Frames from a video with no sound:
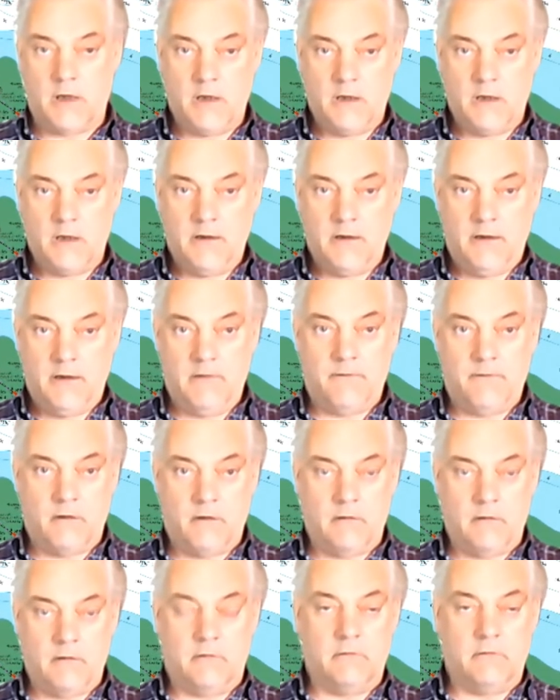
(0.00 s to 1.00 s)
You've
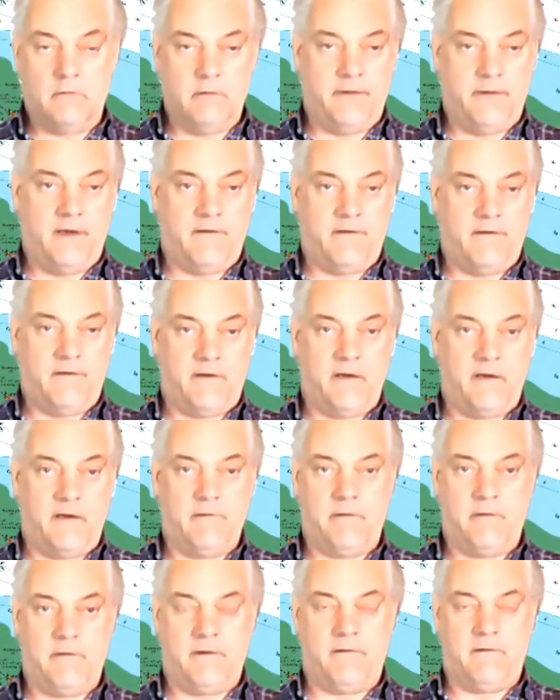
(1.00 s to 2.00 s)
got all of these things
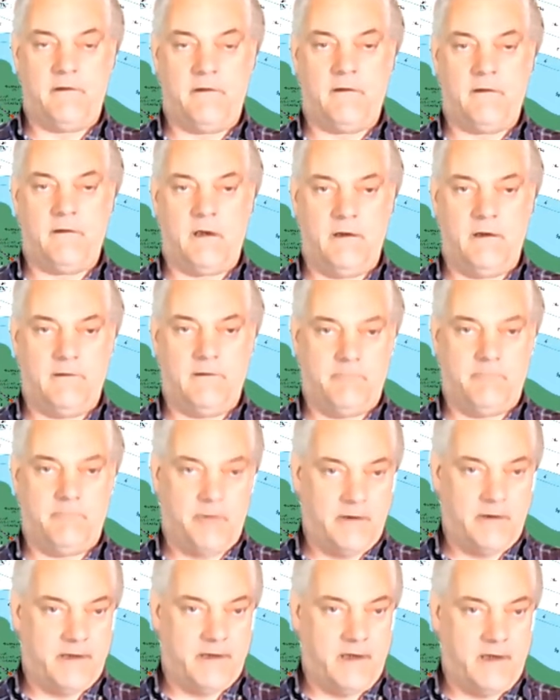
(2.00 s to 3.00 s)
which are just going to
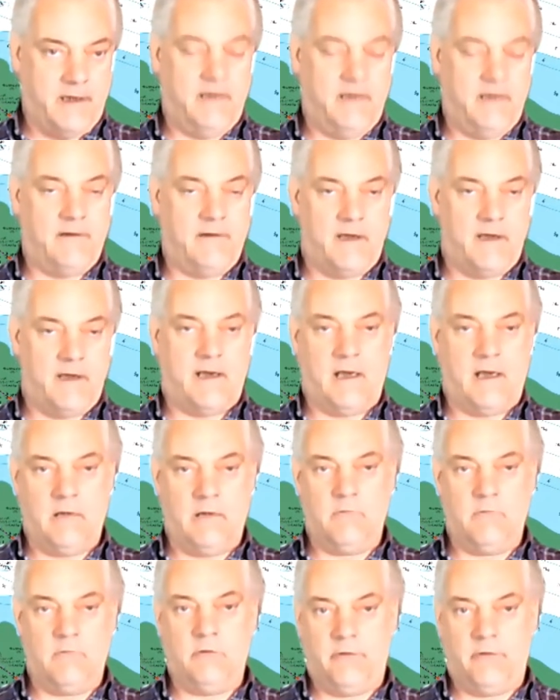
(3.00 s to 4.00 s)
placate that
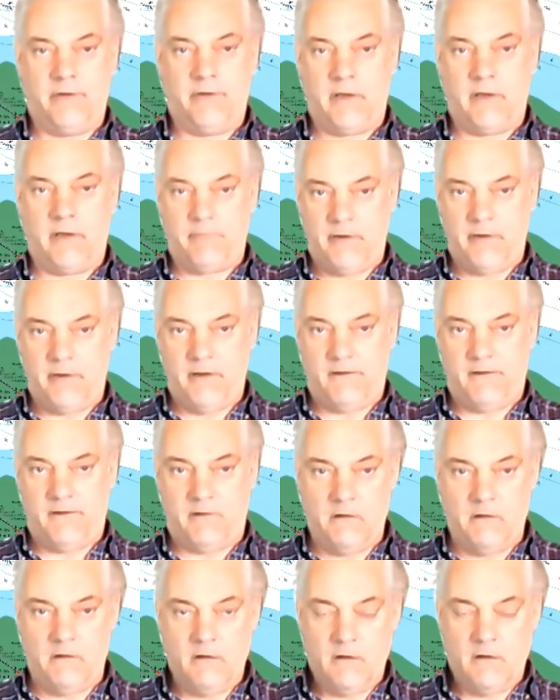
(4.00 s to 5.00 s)
animal or that
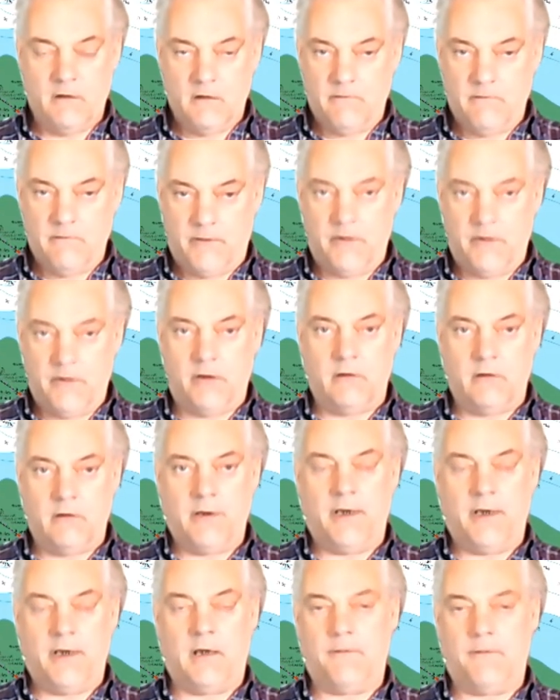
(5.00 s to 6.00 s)
person for long
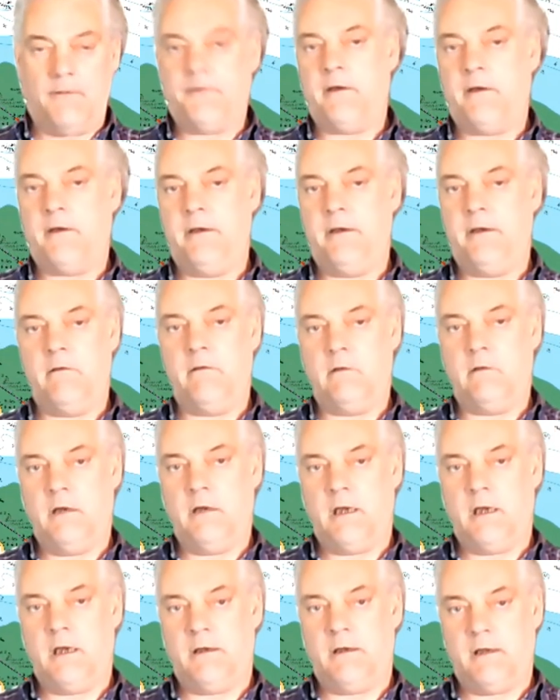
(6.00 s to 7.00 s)
enough so that you can
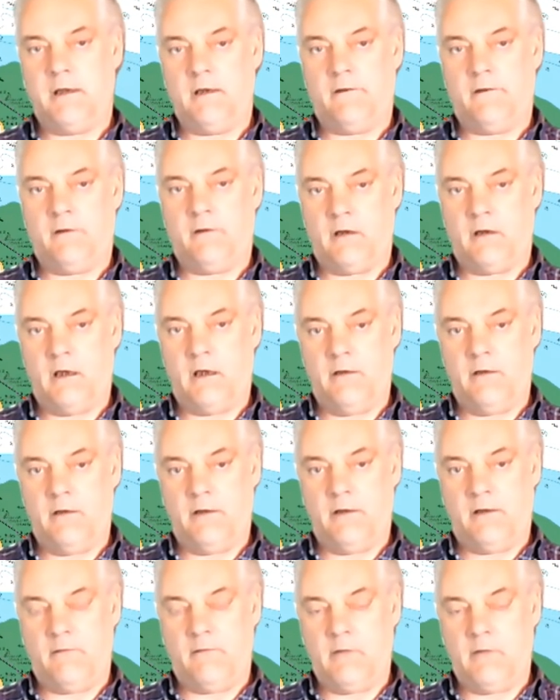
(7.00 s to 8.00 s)
get that
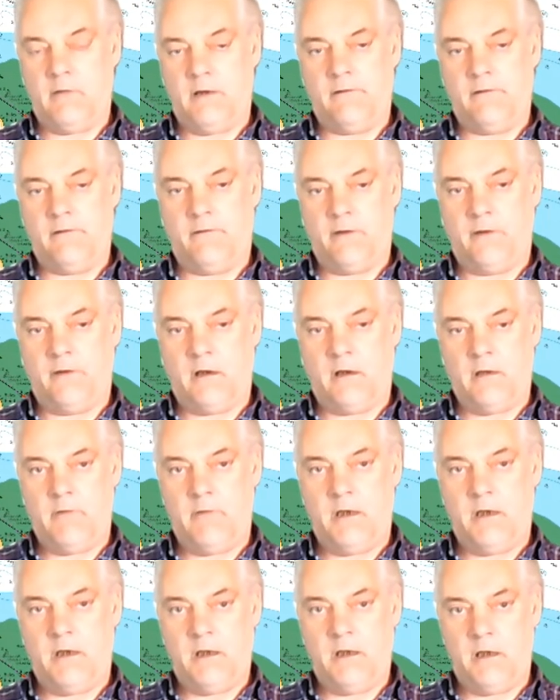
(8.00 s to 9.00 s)
that amount of time
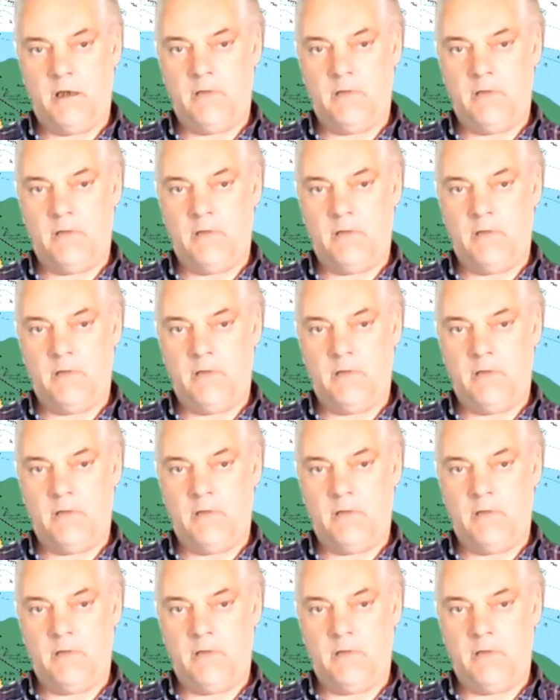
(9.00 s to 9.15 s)
in there.